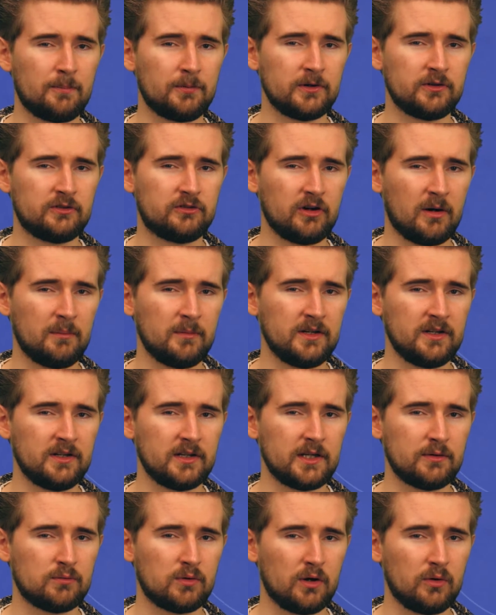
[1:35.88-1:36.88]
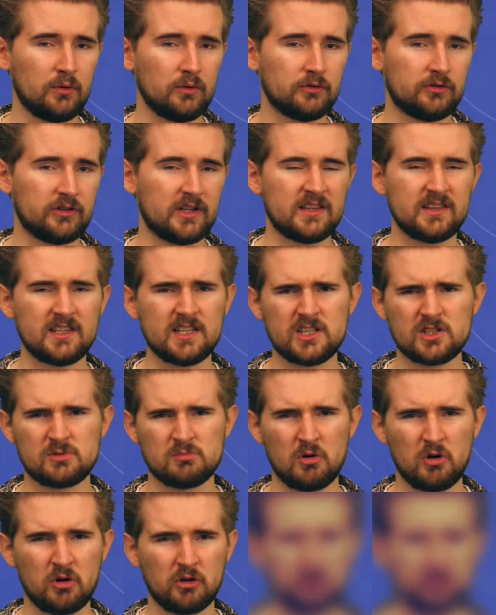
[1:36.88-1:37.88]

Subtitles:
predominantly roles in these more